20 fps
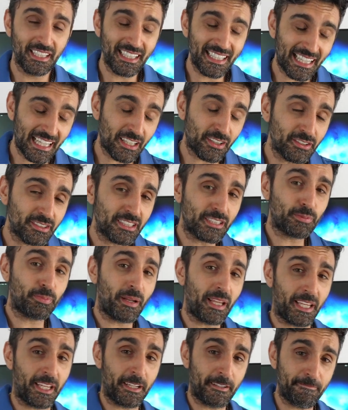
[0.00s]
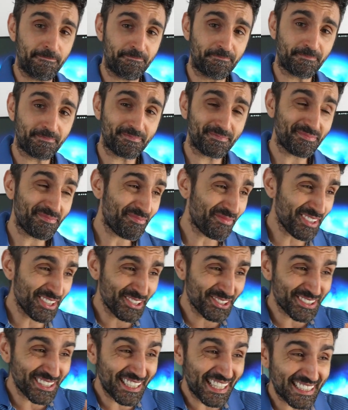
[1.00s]
you click on Display, you
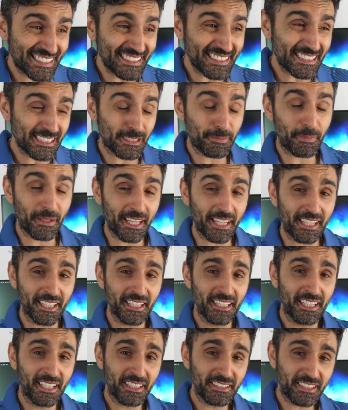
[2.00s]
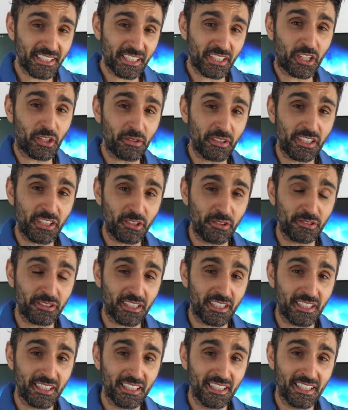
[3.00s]
select the display that you're currently
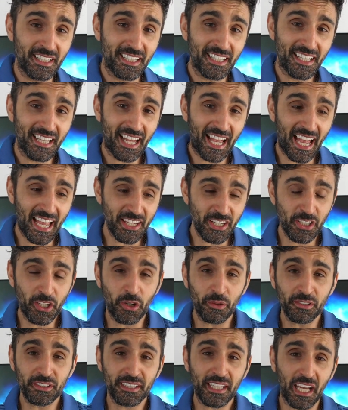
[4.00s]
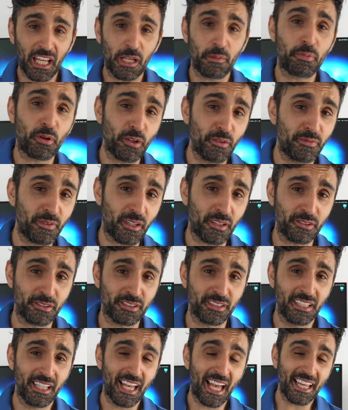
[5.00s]
using, and you go into Color
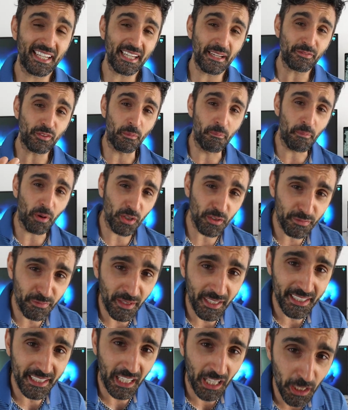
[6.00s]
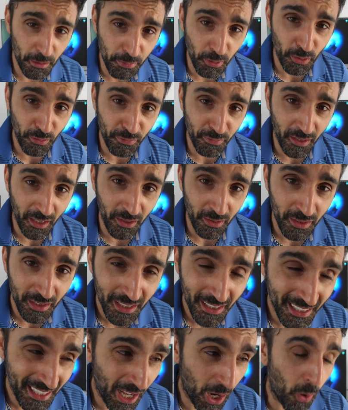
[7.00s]
Profiles, and you have to modify the color profile
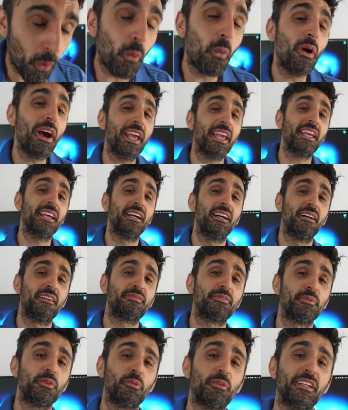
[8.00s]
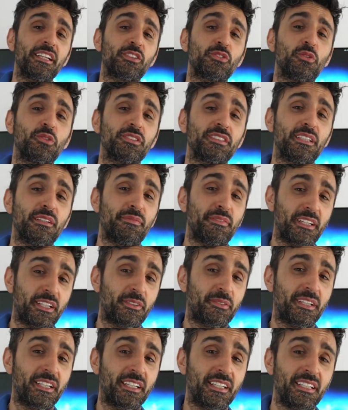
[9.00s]
away from the one that's causing the
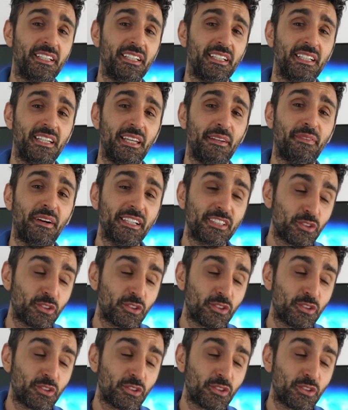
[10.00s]
flickering. If I